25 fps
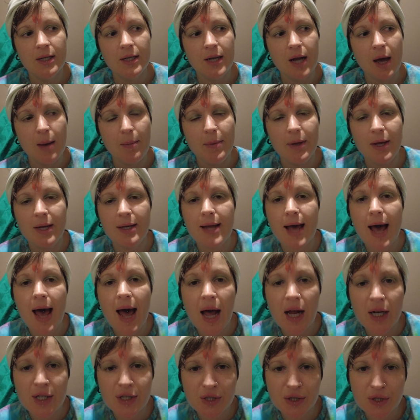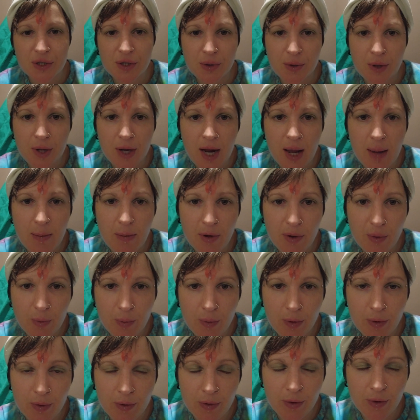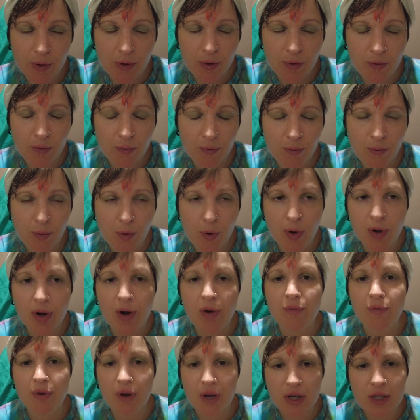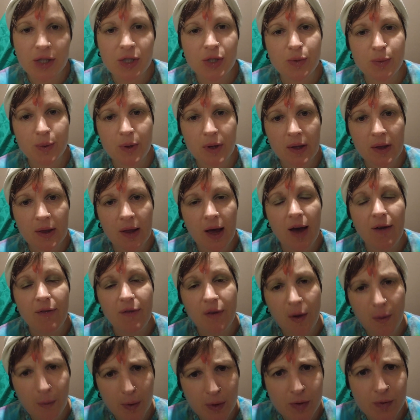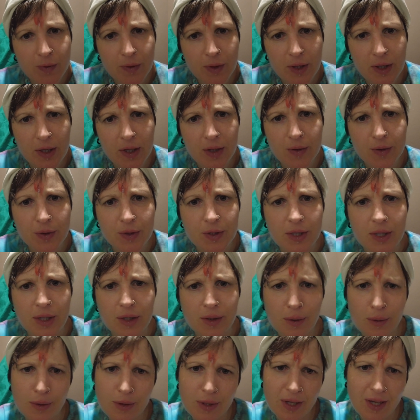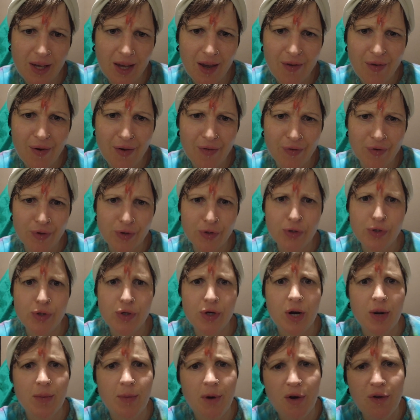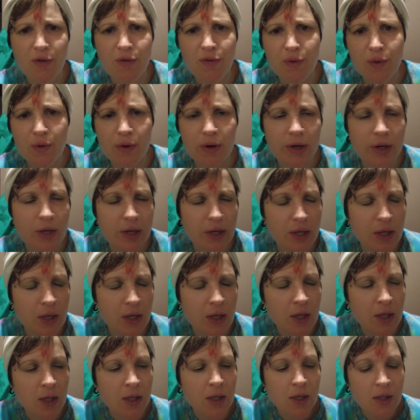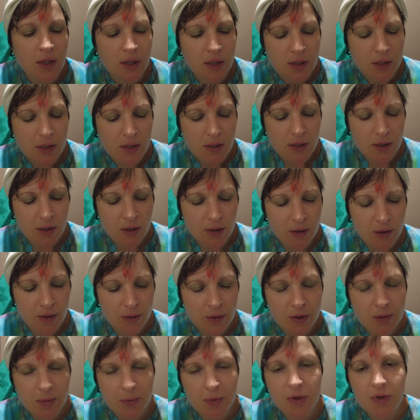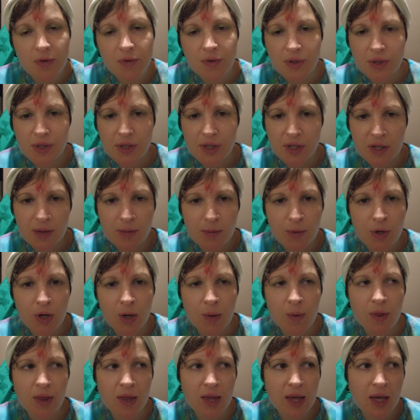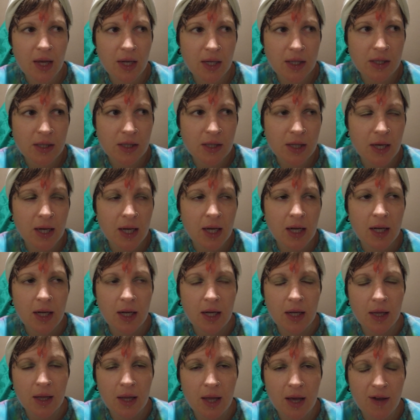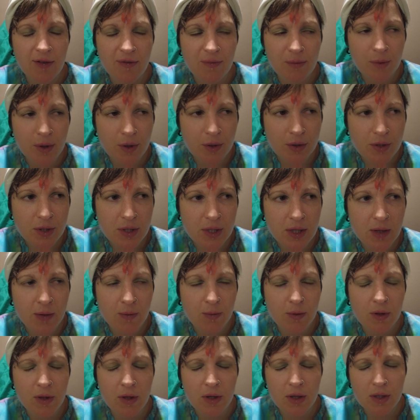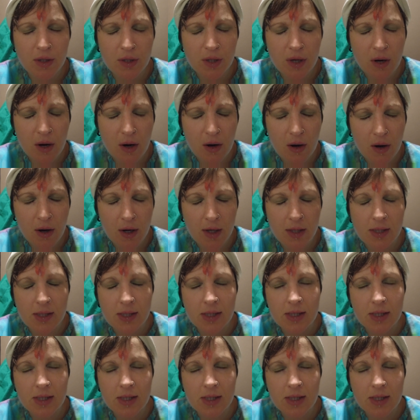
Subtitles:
not be attached to the name you were born and raised with, I thought was really interesting. So I was like, yeah, well, for sure, I'm all for it. So it was a beautiful ceremony with candlelight and live music with guitar and